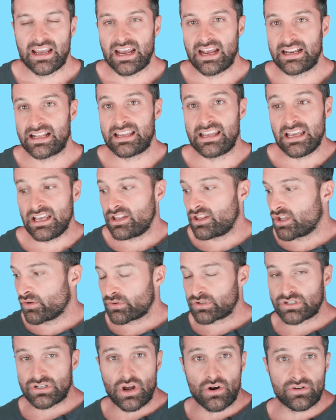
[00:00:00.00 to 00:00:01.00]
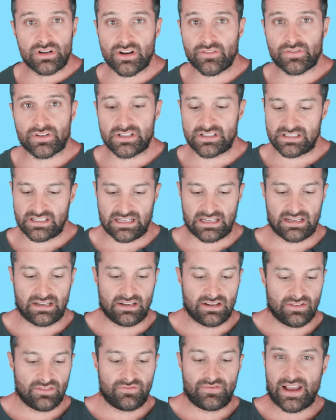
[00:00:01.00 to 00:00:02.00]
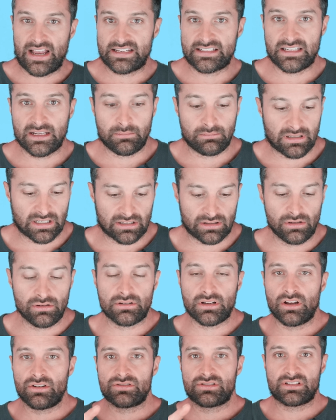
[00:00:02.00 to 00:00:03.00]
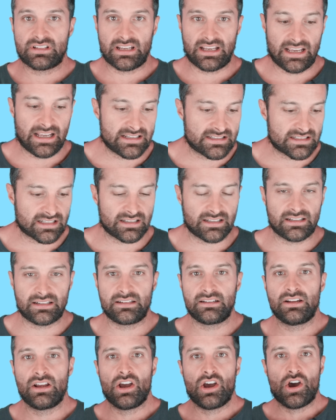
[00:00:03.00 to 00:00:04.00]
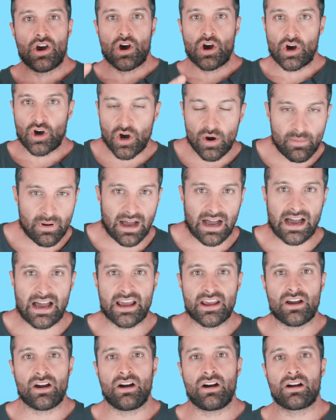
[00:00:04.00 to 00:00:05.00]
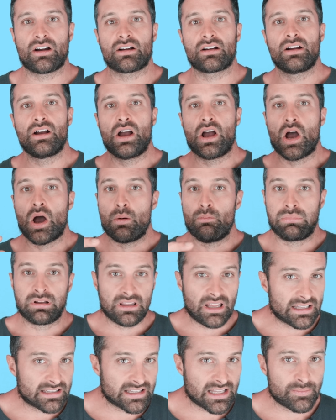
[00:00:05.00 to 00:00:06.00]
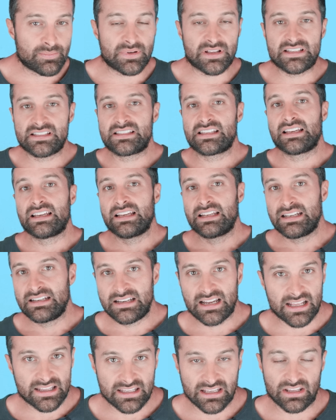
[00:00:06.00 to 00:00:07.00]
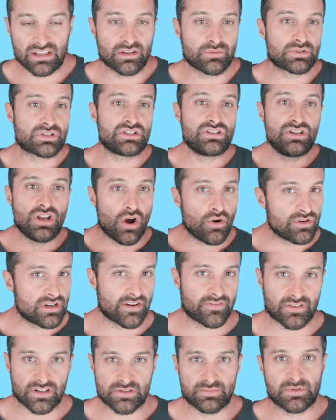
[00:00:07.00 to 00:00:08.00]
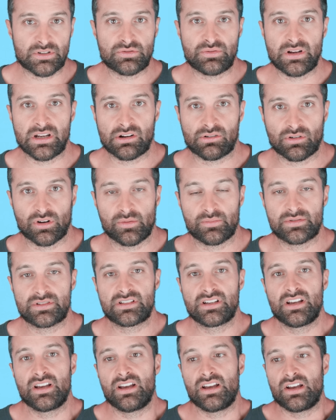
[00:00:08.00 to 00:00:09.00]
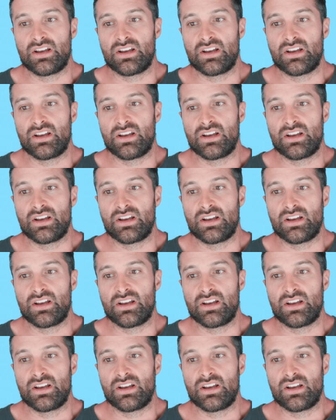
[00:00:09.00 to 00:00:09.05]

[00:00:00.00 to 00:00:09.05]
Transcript: And again, there was no difference in fasting blood glucose, insulin, HOMA-IR, blood lipids, nothing. There was no difference between groups.